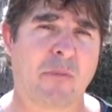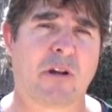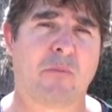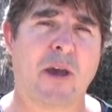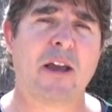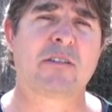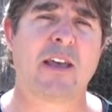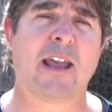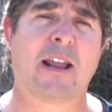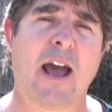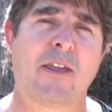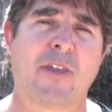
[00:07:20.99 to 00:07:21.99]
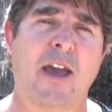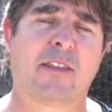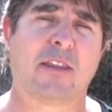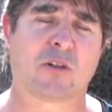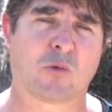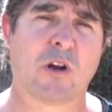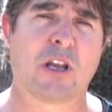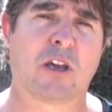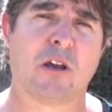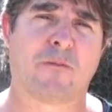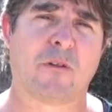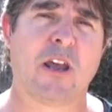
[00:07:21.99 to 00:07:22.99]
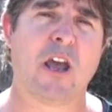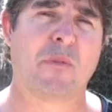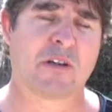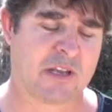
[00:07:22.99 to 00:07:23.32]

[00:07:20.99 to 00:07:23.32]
But the best thing I think that's really good for them